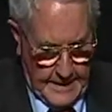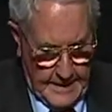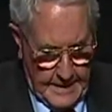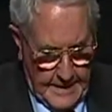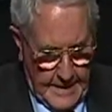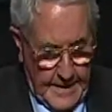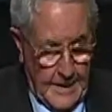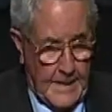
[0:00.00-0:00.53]

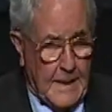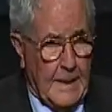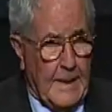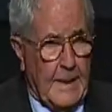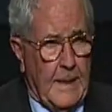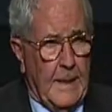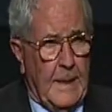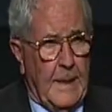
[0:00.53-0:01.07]

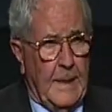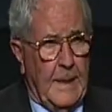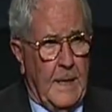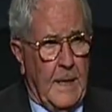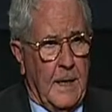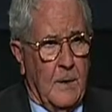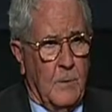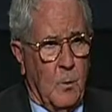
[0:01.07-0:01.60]

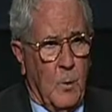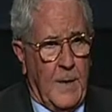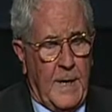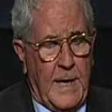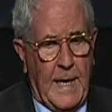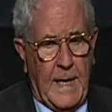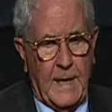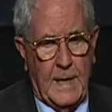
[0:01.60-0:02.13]
Then we
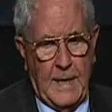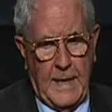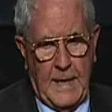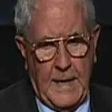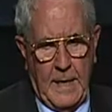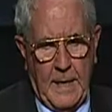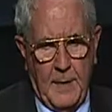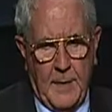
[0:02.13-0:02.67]
had
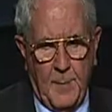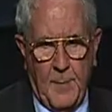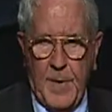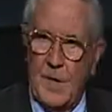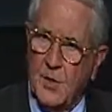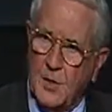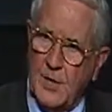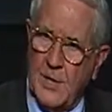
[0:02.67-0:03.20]
the
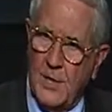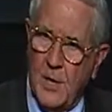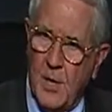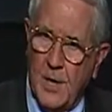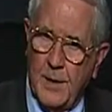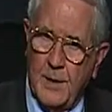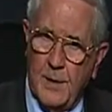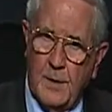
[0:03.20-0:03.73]
big
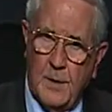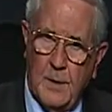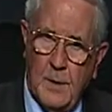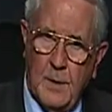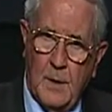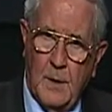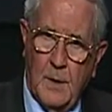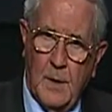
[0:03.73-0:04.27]
xenon
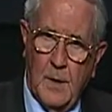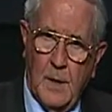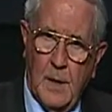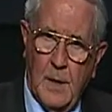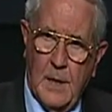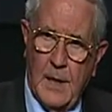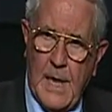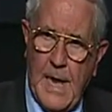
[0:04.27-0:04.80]

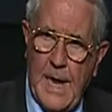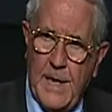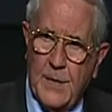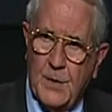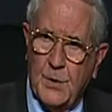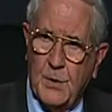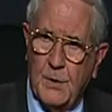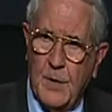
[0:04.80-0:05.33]

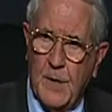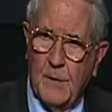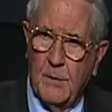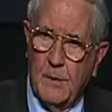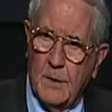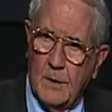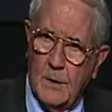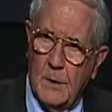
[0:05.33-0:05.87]
lights that
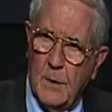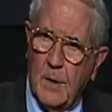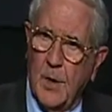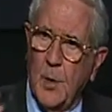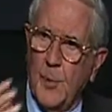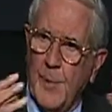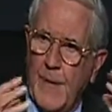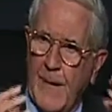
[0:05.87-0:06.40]

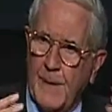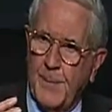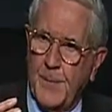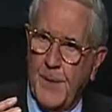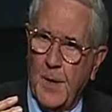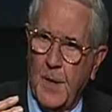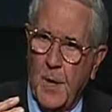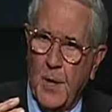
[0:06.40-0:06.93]

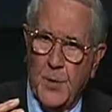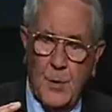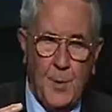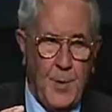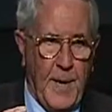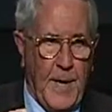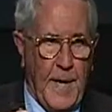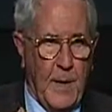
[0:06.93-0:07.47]
illuminate the
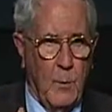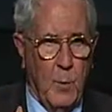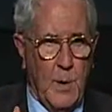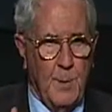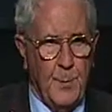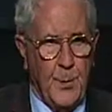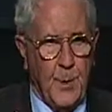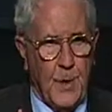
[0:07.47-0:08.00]
launch pad.
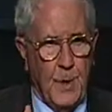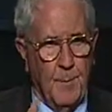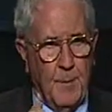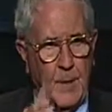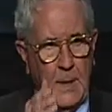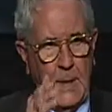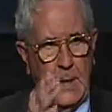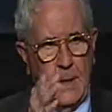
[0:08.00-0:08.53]
We put
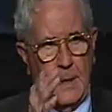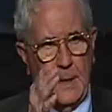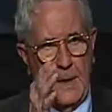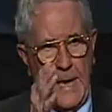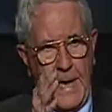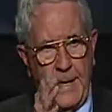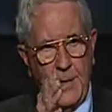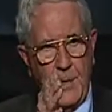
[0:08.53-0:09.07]
them
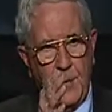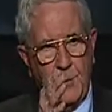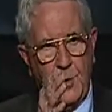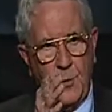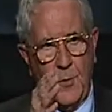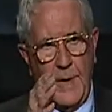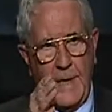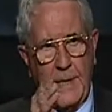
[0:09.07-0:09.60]
lined up
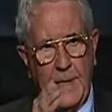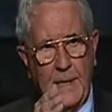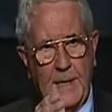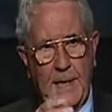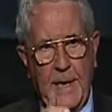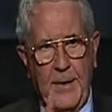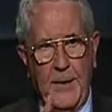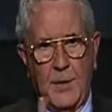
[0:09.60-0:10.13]
directly
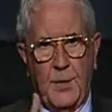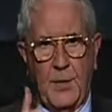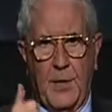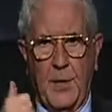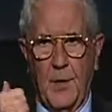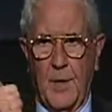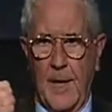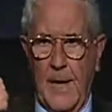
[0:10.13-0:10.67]
down the
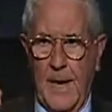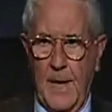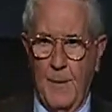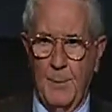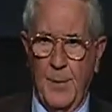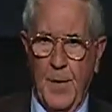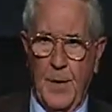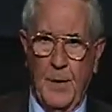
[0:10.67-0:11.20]
center
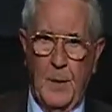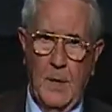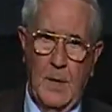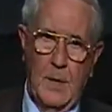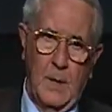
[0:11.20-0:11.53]
line, but